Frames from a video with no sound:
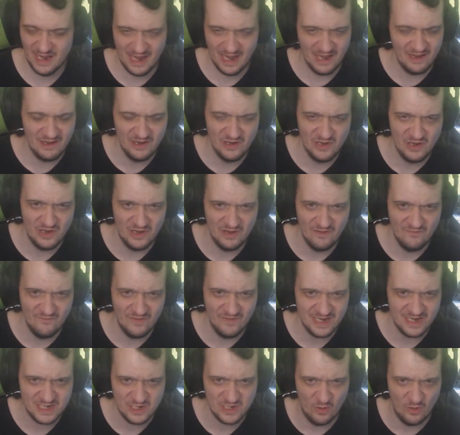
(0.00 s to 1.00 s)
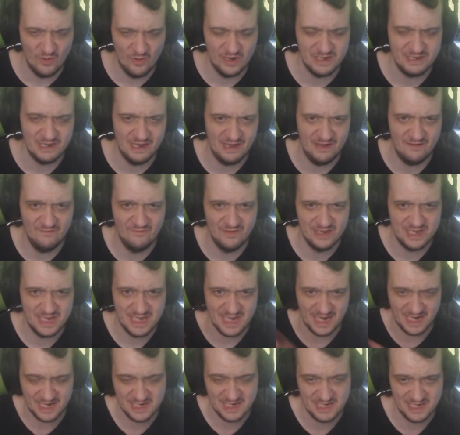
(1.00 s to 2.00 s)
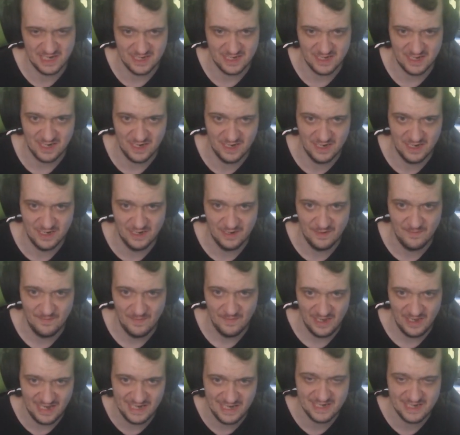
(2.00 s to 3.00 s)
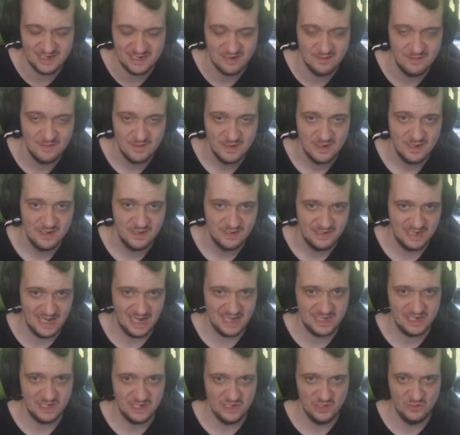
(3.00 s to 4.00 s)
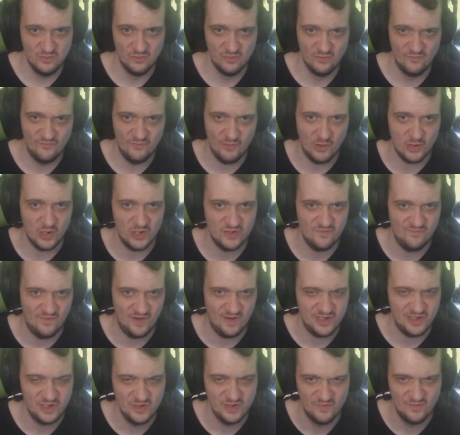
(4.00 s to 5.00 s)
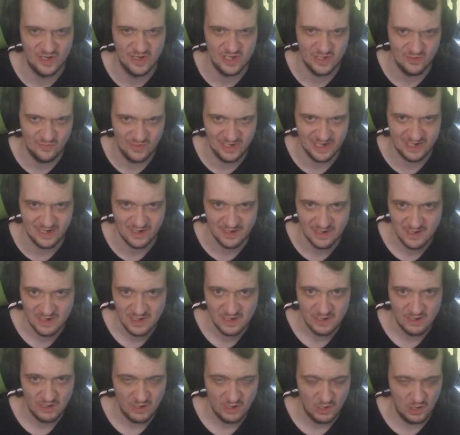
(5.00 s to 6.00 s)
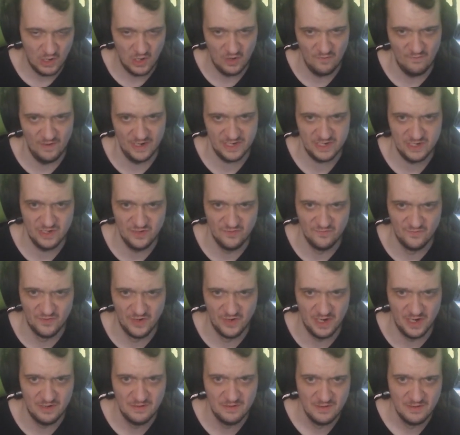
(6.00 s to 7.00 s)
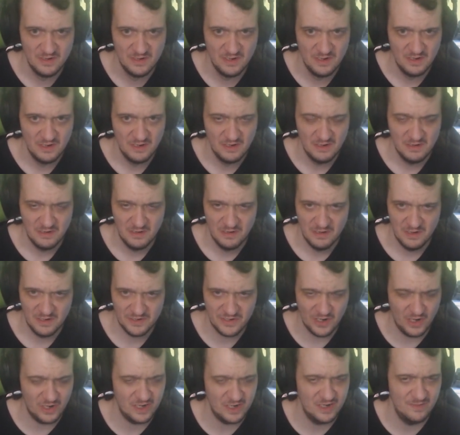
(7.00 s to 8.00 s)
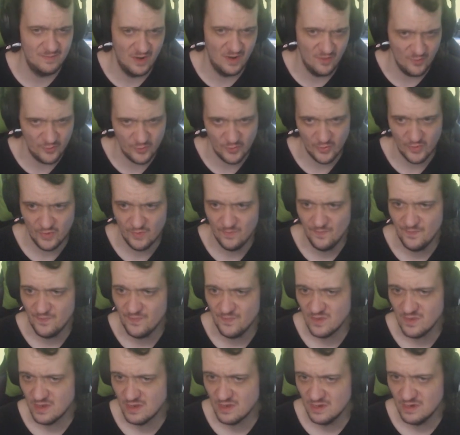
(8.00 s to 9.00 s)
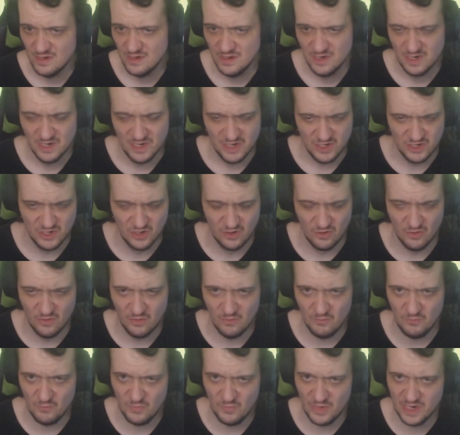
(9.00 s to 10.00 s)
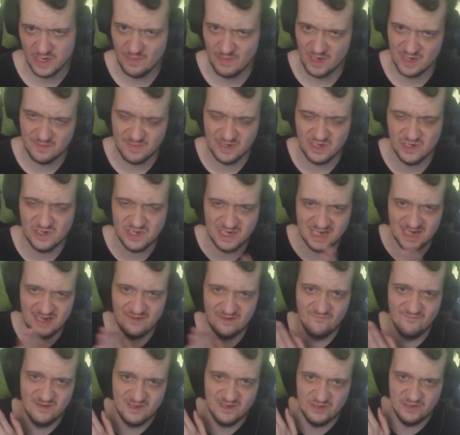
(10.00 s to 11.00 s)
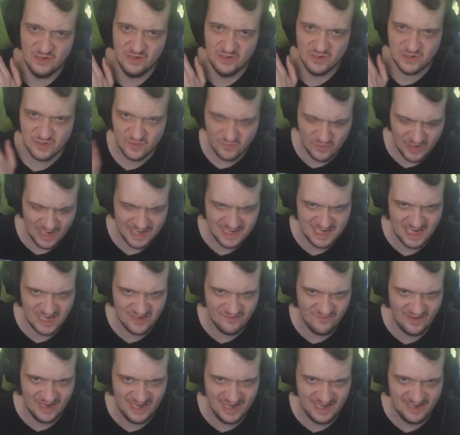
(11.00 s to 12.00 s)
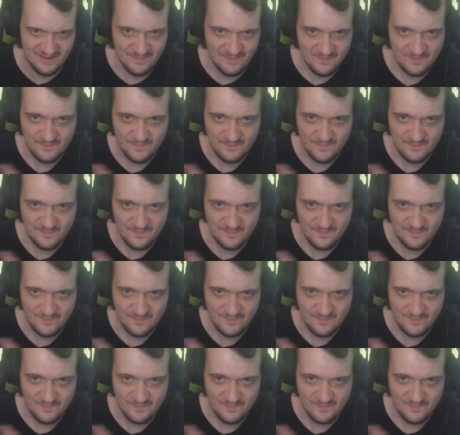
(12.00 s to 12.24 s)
We saw it with Texas list that you forgot what you were doing or what you were talking about. So it must be the same with the students as well.